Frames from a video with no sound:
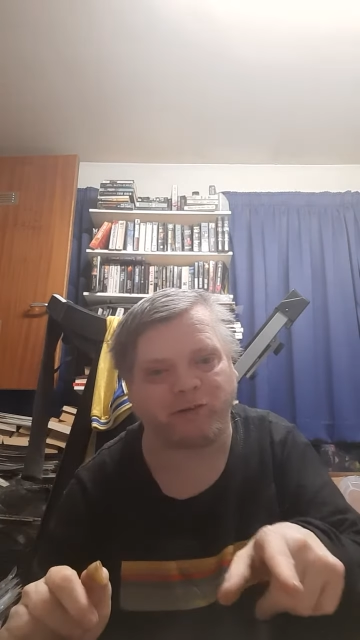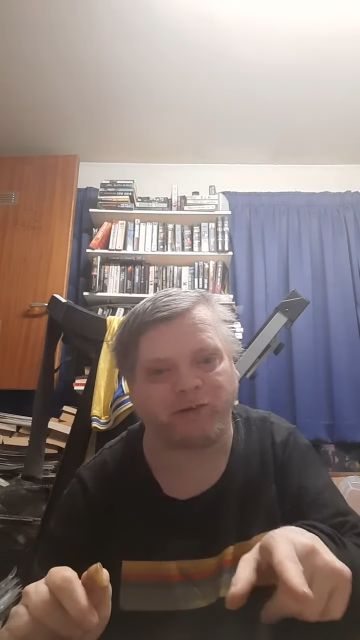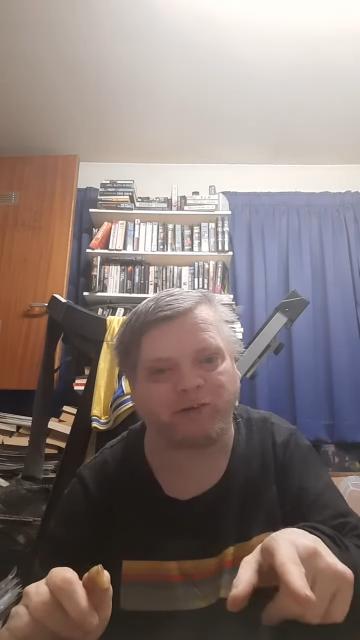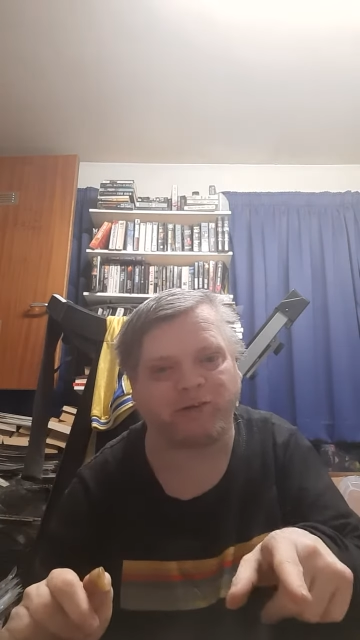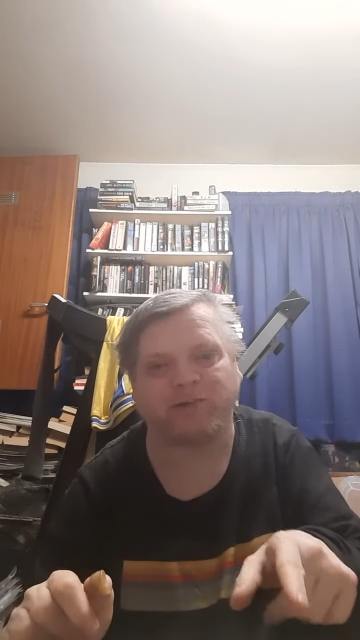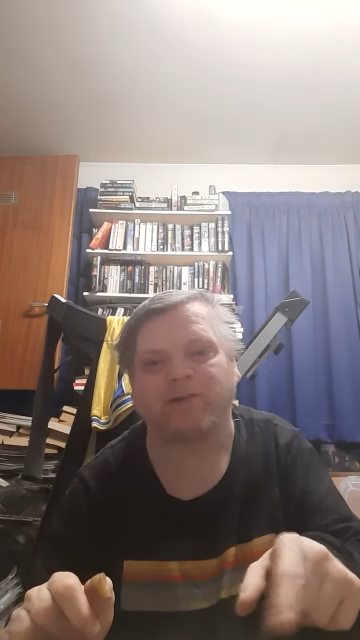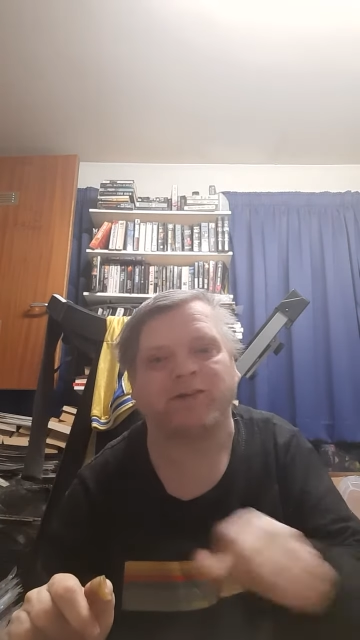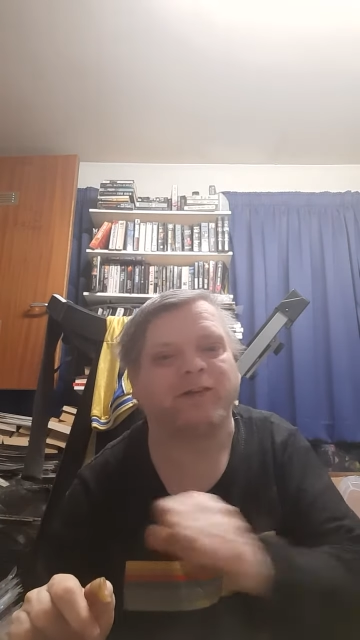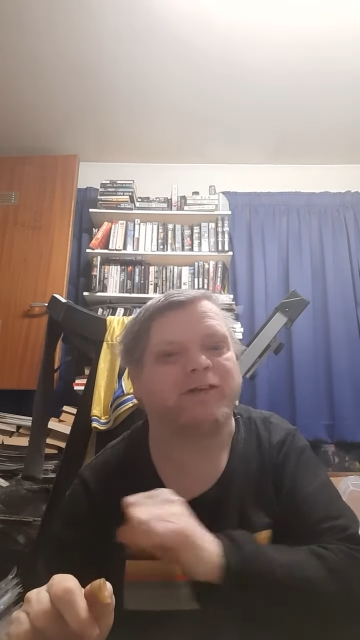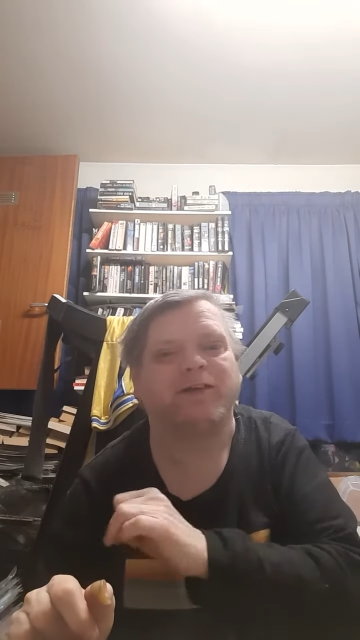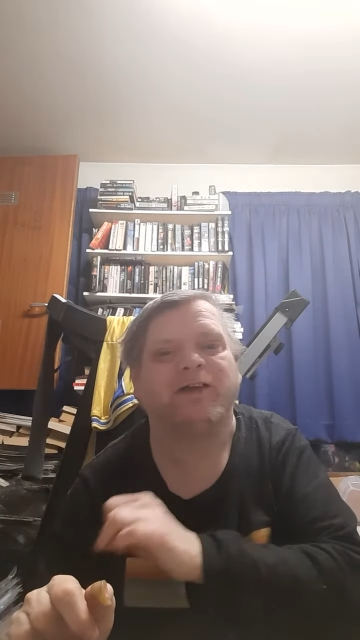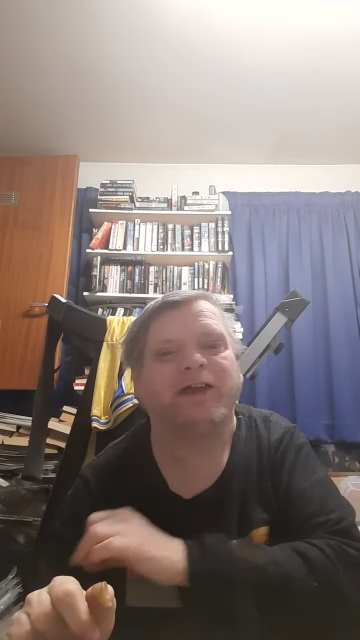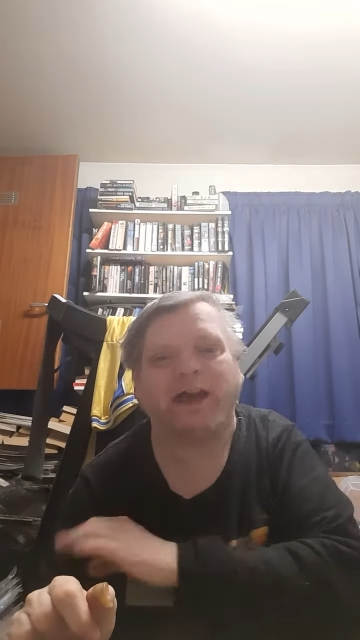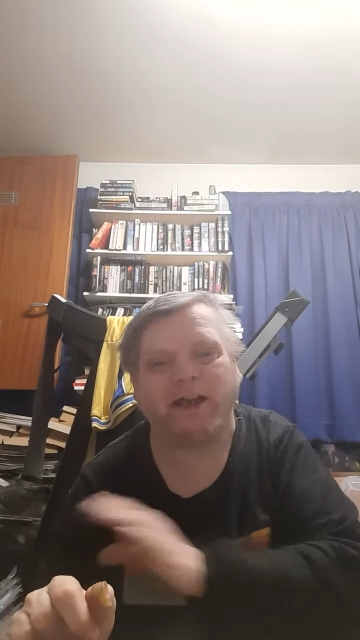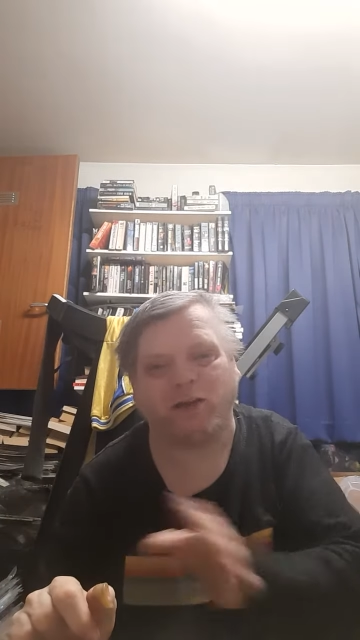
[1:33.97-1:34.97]
it,
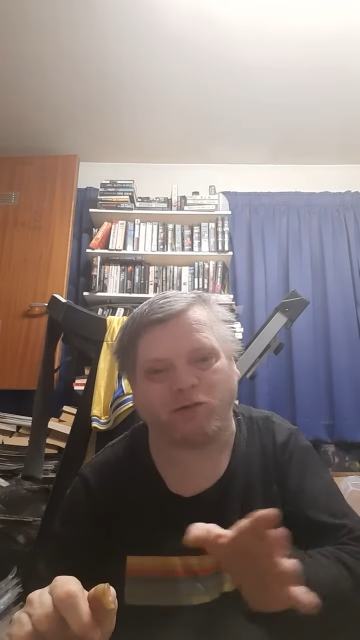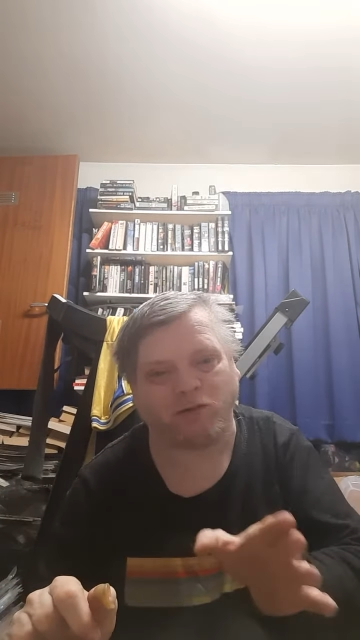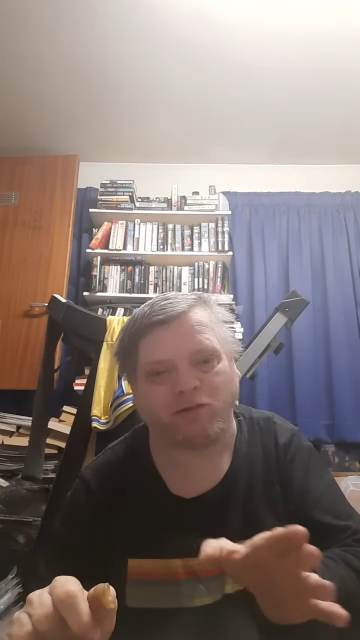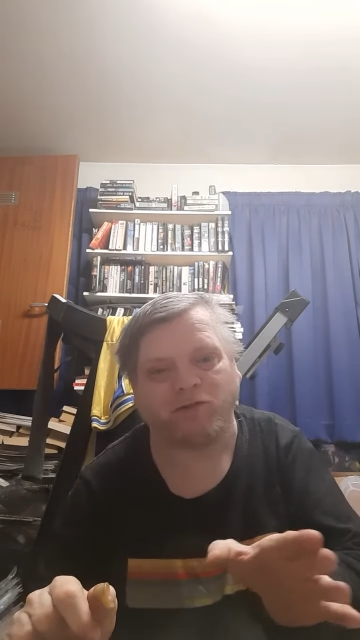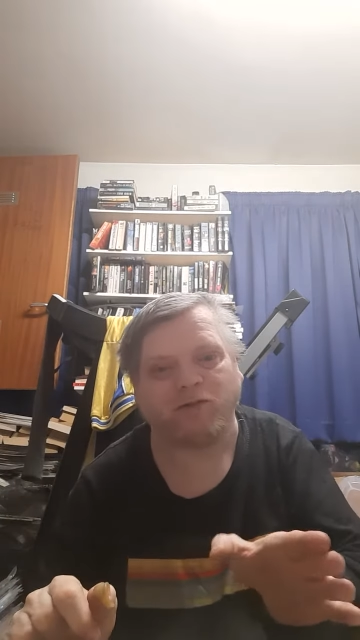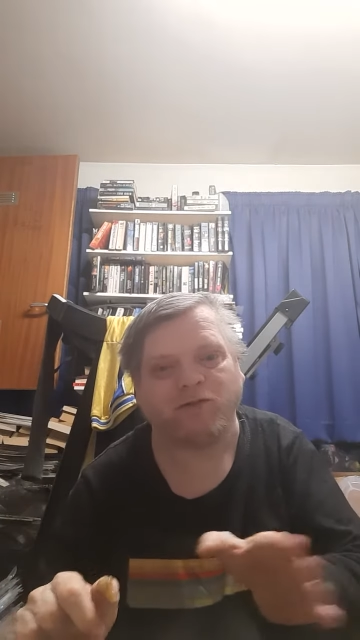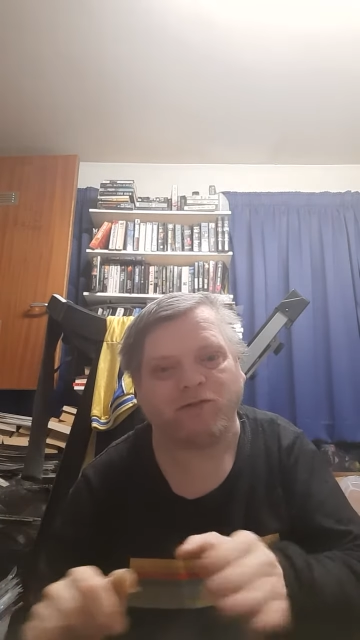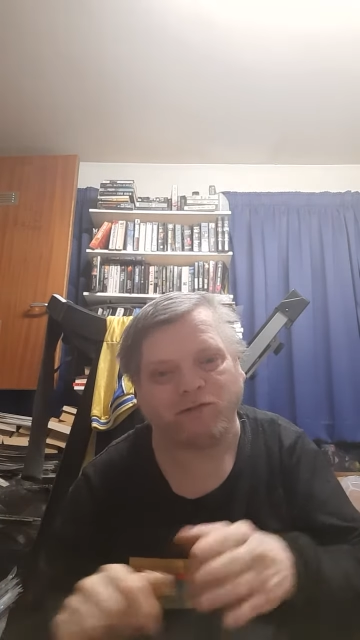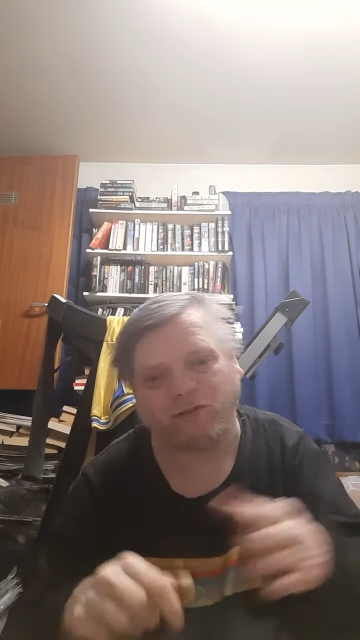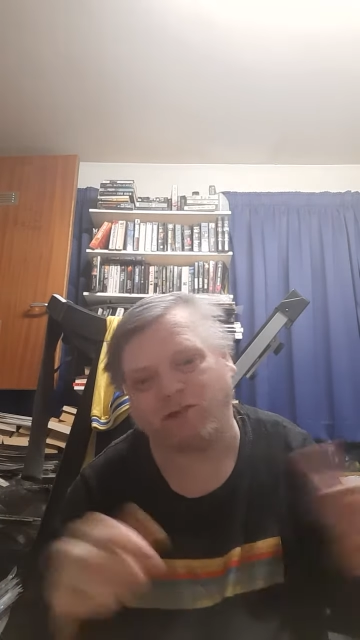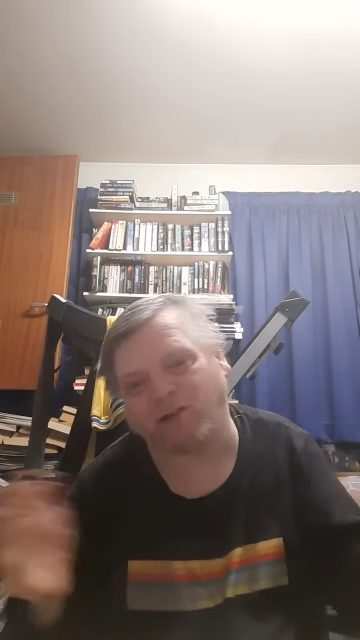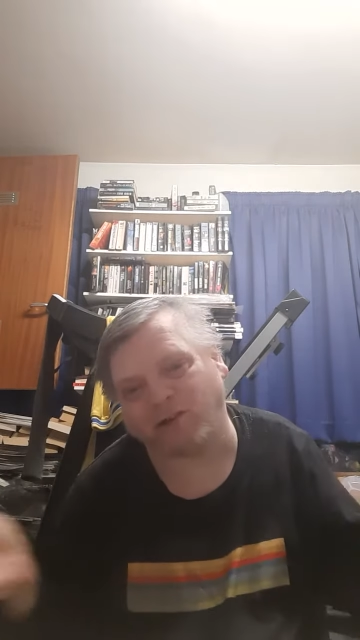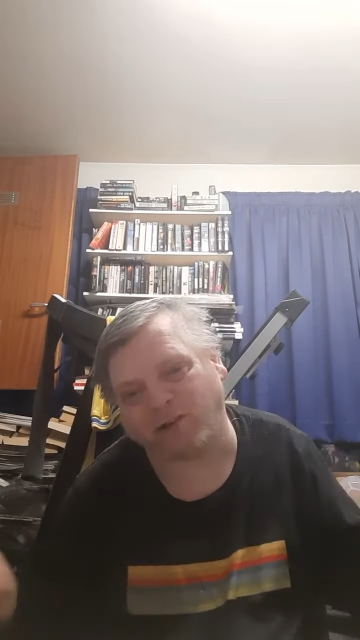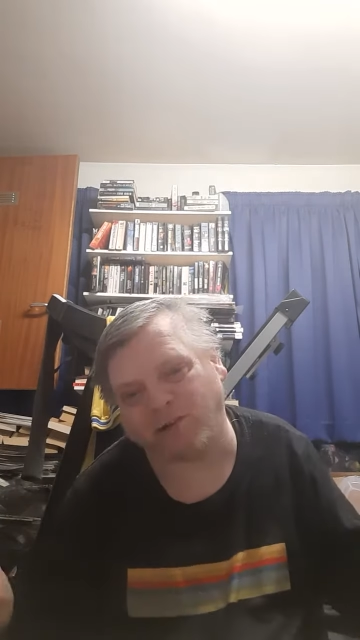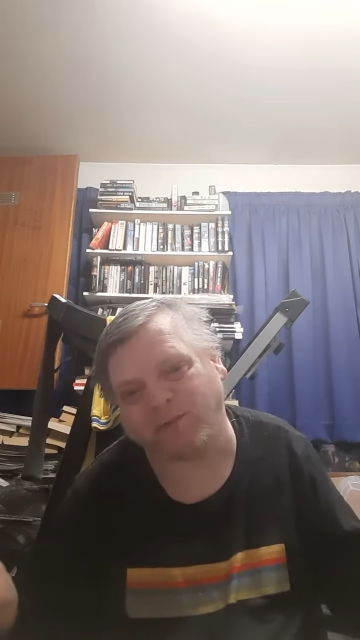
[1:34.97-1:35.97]
it doesn't,
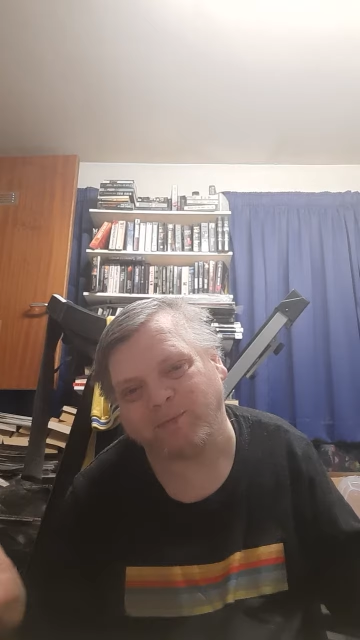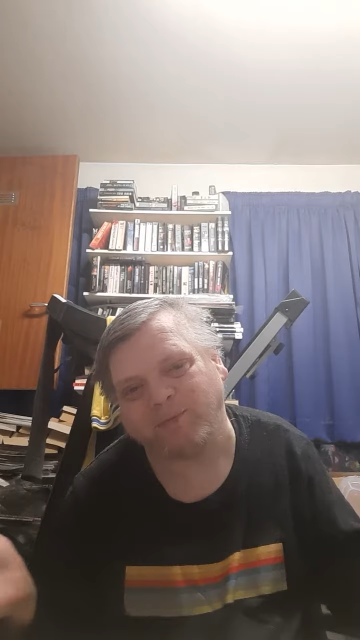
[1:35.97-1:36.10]
so.